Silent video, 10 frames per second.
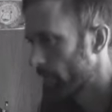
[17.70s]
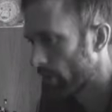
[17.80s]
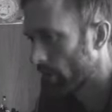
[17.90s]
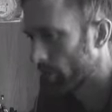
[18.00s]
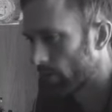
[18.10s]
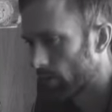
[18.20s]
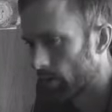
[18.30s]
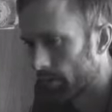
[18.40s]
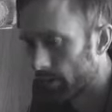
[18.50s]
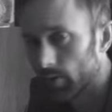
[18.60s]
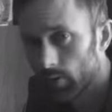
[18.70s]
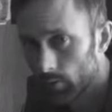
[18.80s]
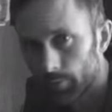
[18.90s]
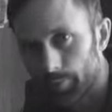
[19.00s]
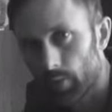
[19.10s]
put up on a
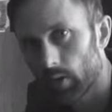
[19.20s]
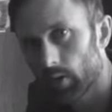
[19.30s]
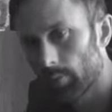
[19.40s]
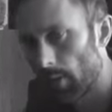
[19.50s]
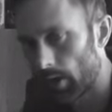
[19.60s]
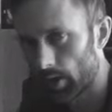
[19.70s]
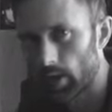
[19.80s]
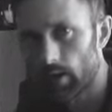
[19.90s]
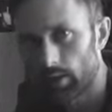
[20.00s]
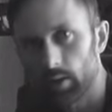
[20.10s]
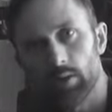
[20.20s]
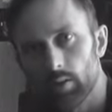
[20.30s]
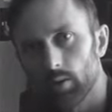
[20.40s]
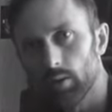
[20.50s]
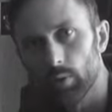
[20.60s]
new Marginalia
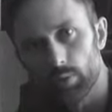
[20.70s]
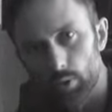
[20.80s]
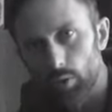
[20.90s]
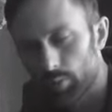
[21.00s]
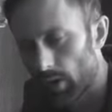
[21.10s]
YouTube